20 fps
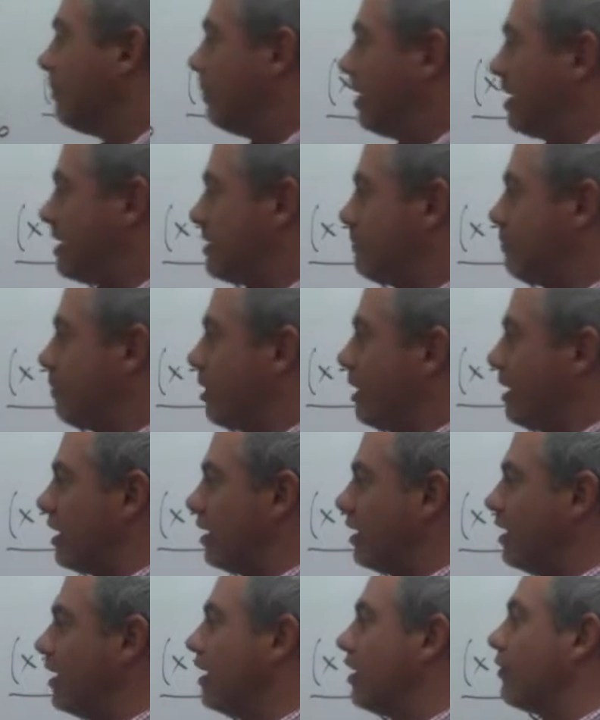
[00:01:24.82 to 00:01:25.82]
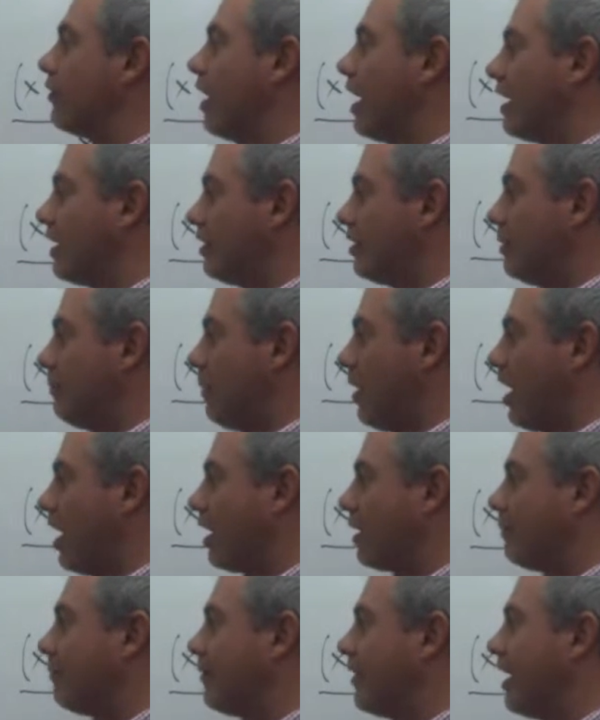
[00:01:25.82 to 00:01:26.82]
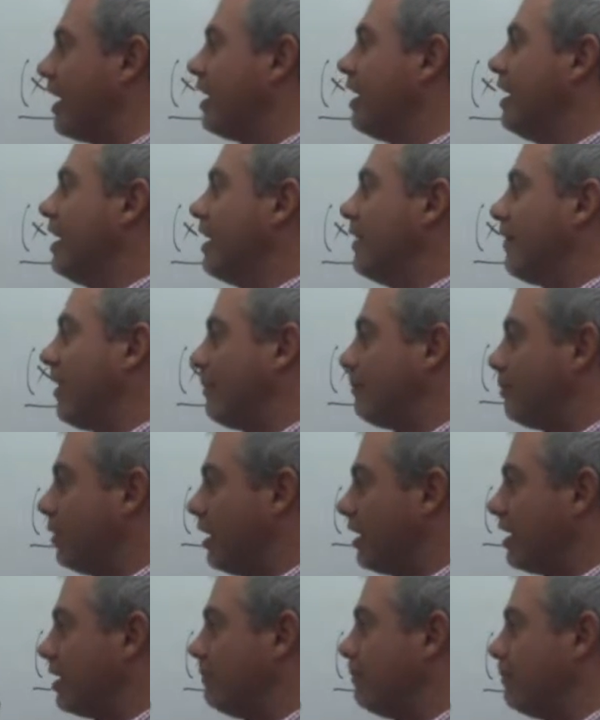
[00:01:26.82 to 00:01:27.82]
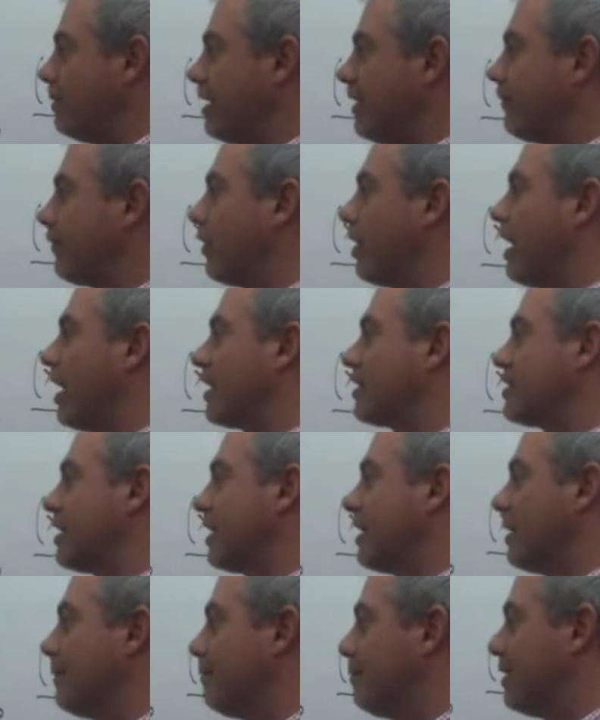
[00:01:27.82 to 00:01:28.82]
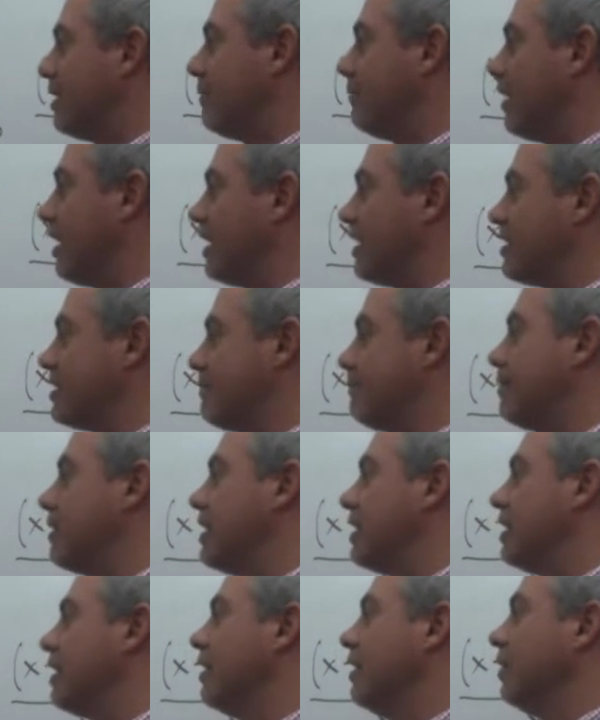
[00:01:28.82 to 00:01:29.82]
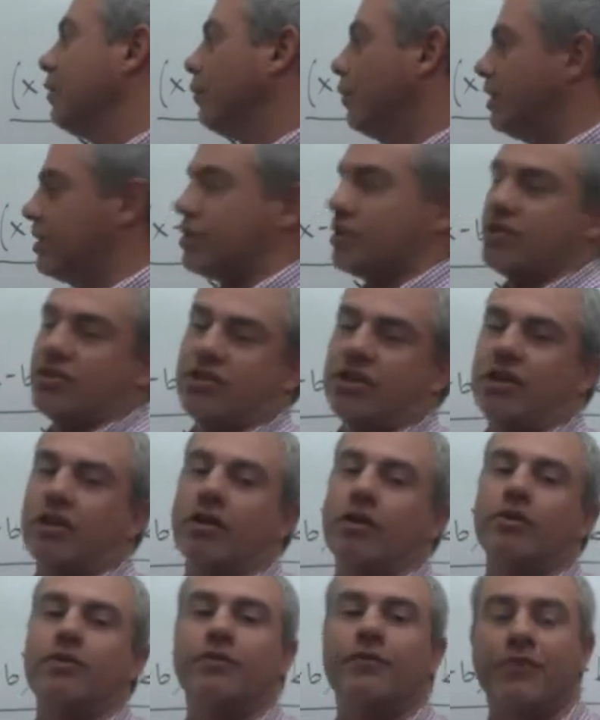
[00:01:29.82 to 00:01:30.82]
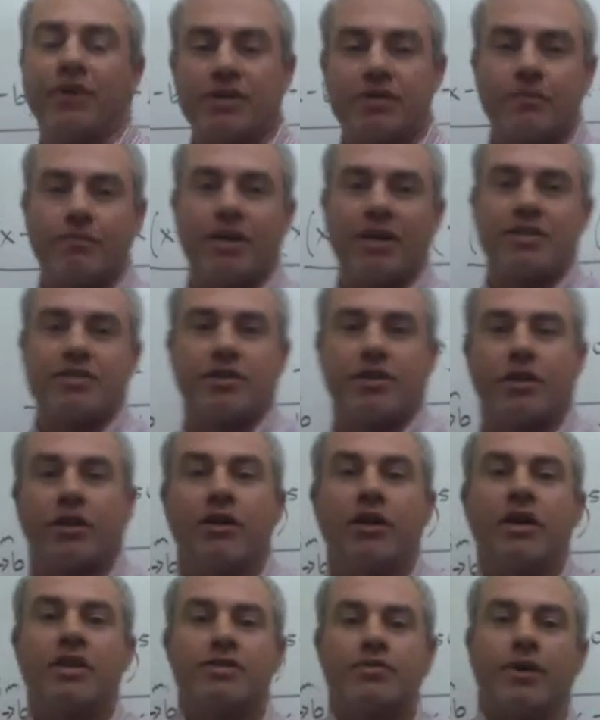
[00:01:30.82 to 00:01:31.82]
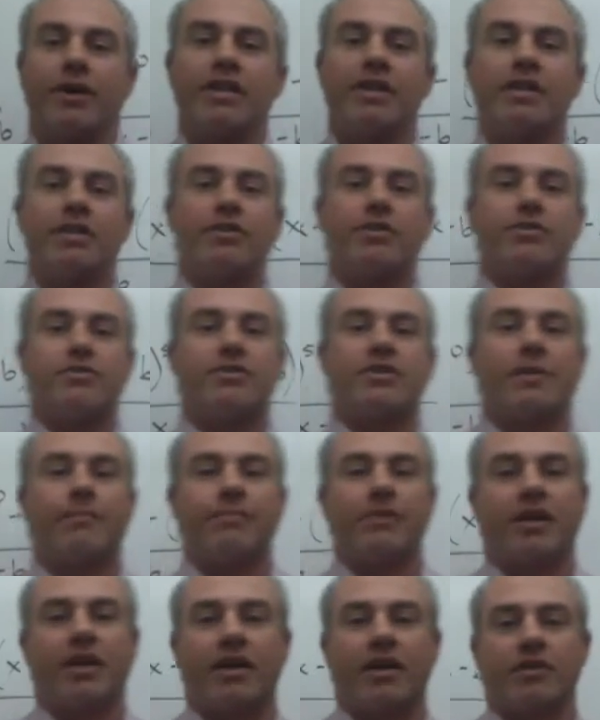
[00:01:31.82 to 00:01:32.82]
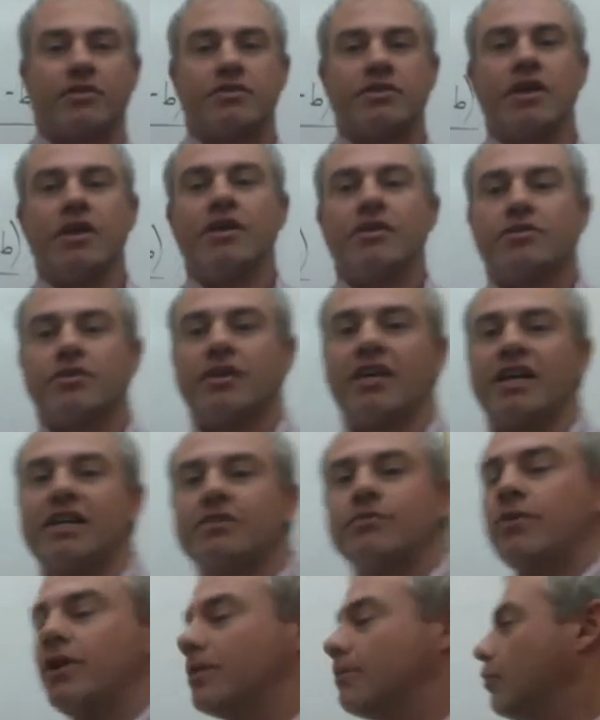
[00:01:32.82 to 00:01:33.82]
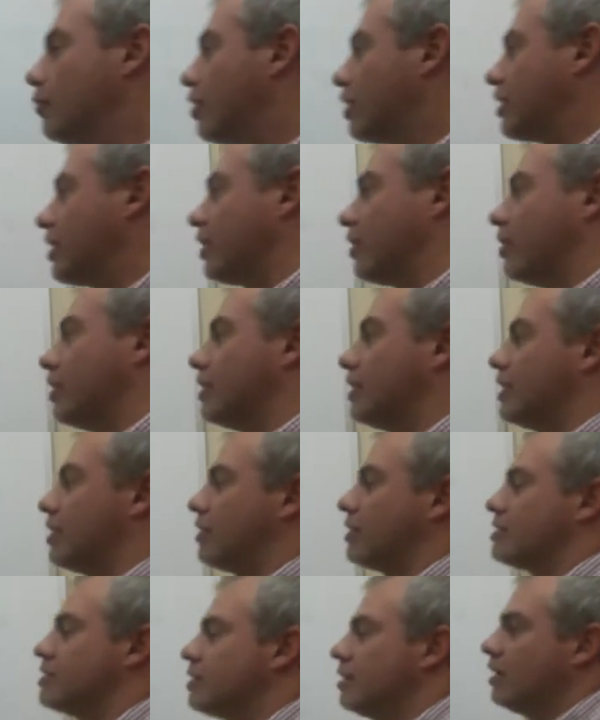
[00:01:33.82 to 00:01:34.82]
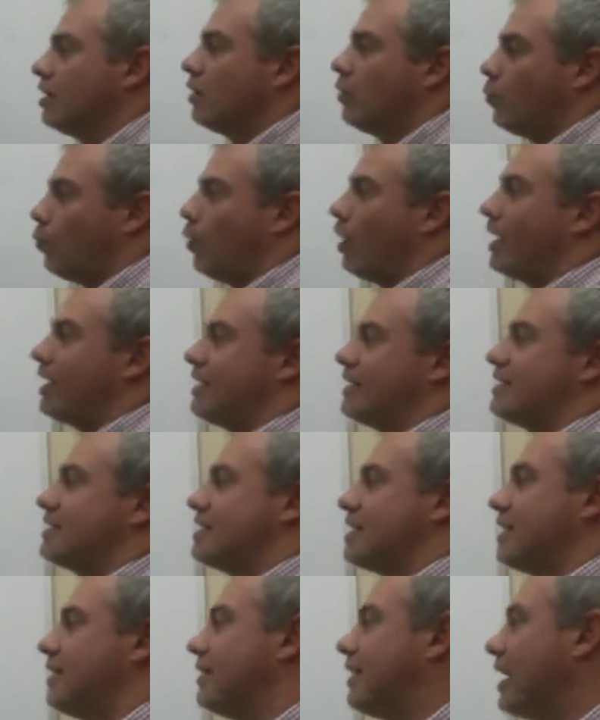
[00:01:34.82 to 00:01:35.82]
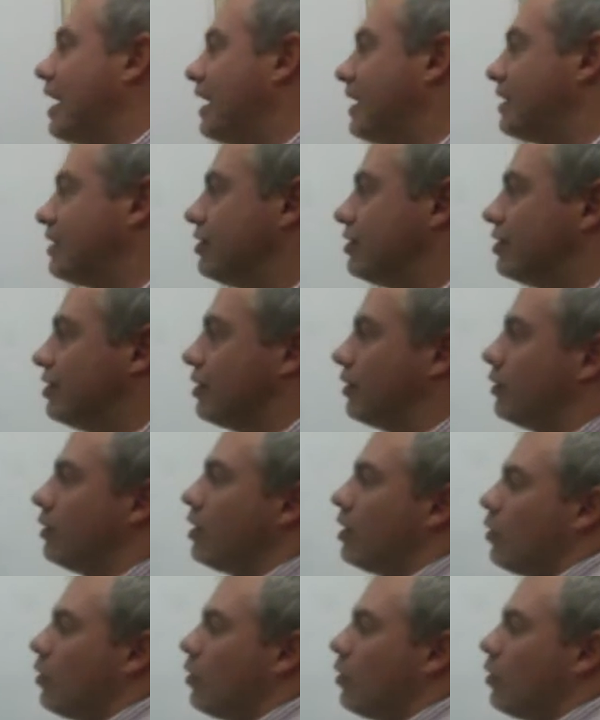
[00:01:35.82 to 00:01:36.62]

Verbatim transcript: But it's pretty clear right on the bottom that if I plug in B for X, I get B minus B, which is zero, division by zero. So I need to do something else. So that's what I'm working on here is what is it that I can do?